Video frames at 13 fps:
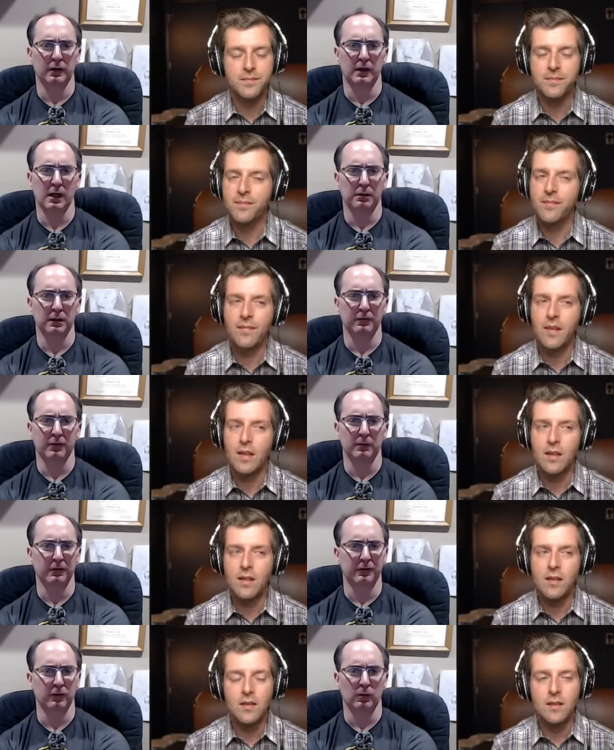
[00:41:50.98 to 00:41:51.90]
Speaker 1: decouple it
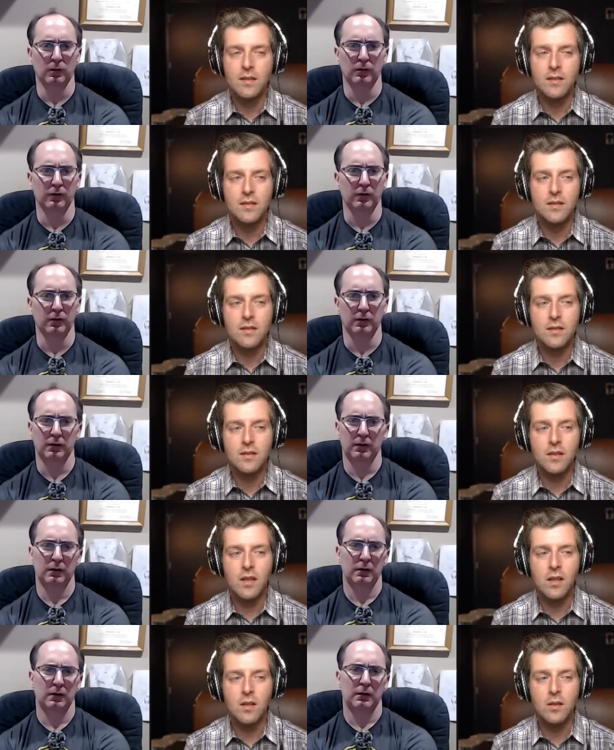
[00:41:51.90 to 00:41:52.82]
from the floors or?
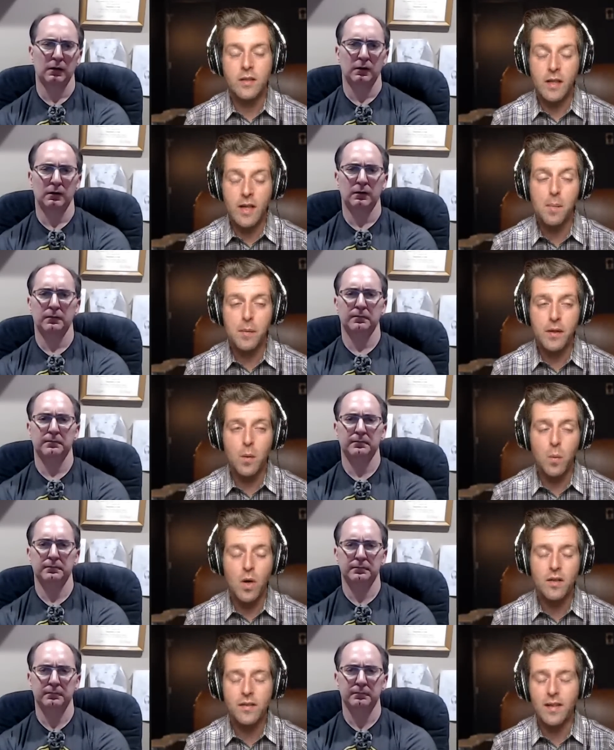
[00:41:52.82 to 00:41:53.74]
Speaker 2: No, decoupling the
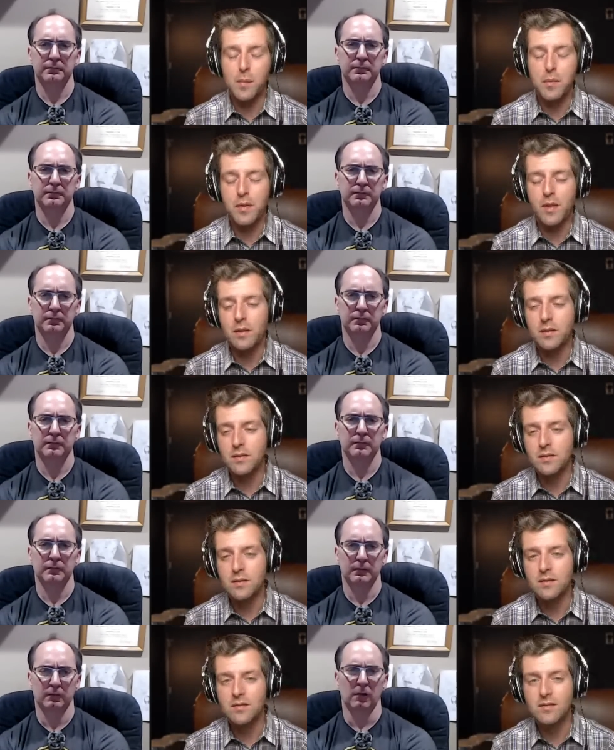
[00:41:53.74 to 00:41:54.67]
walls helps though.
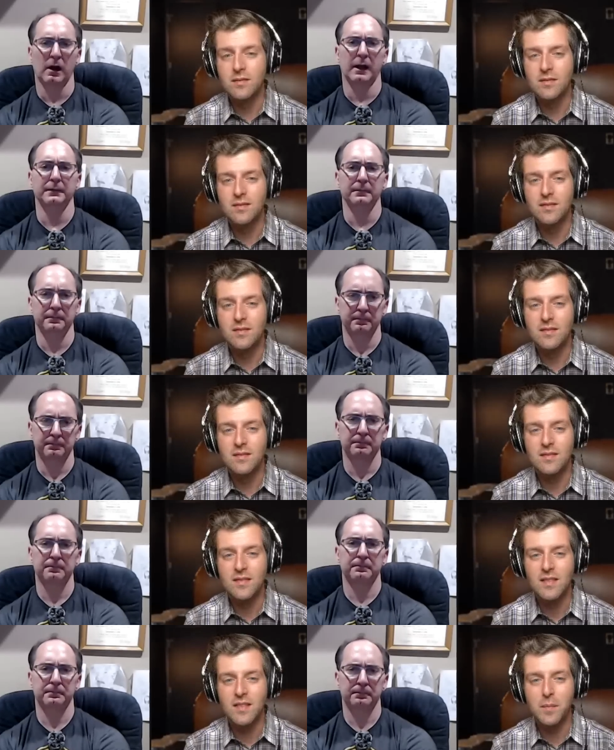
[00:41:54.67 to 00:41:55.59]
Right.
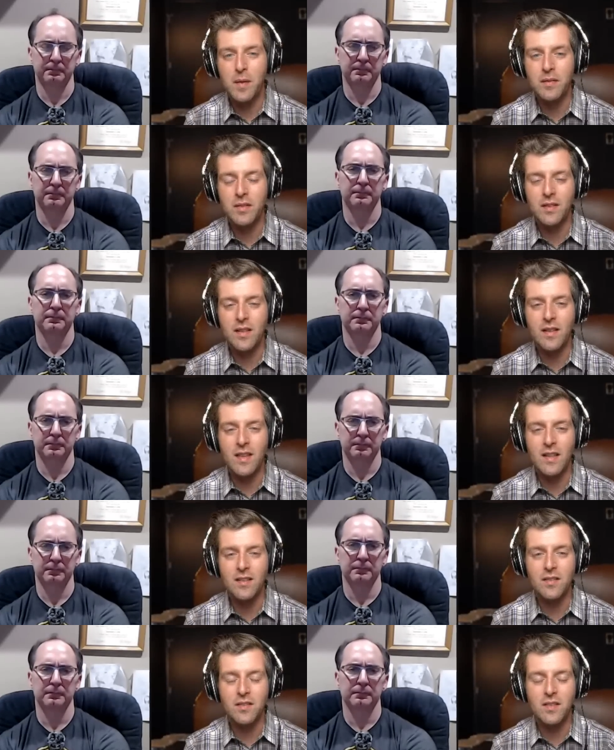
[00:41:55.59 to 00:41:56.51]
Basically
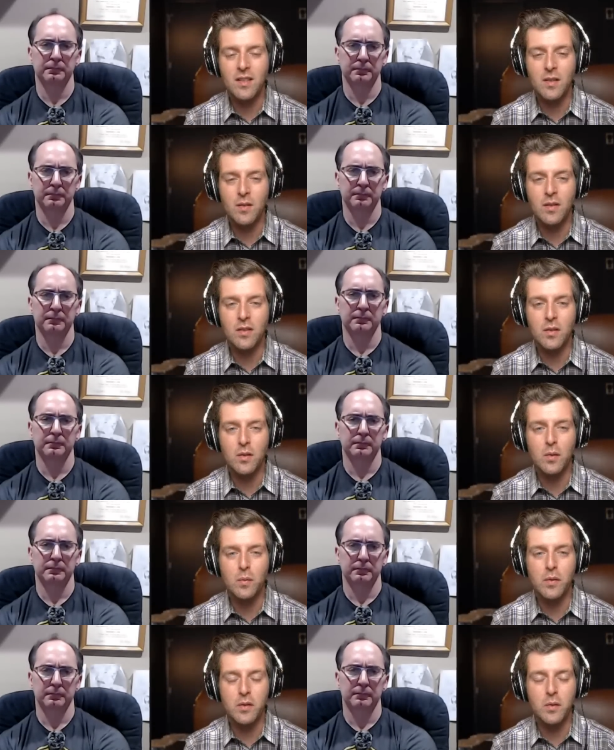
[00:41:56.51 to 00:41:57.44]
things that you can do
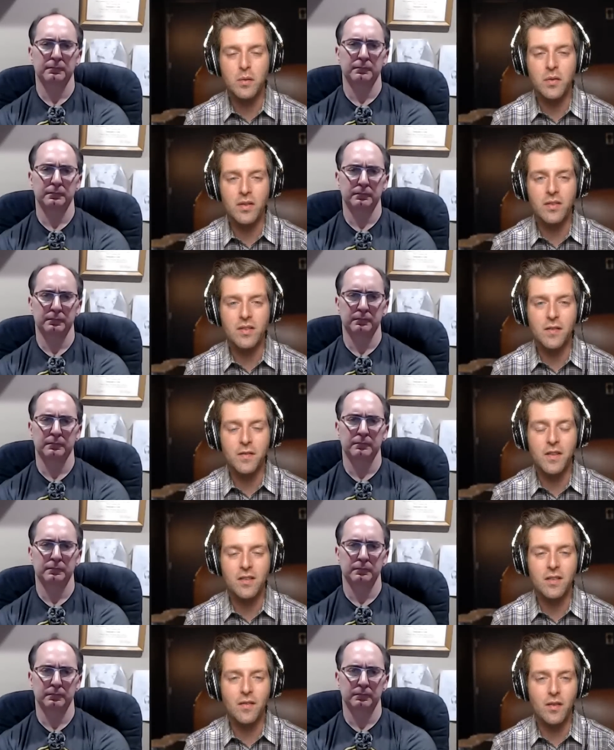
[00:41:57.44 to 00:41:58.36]
to reduce the
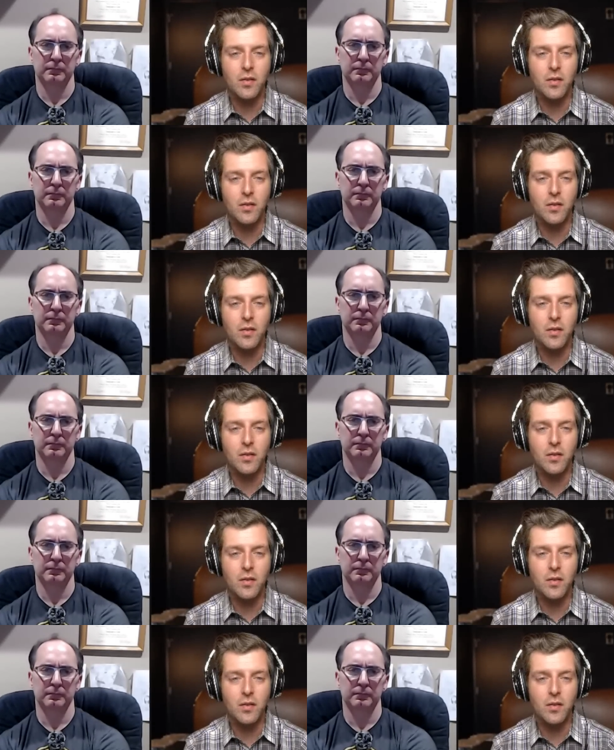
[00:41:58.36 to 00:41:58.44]
stiffness of the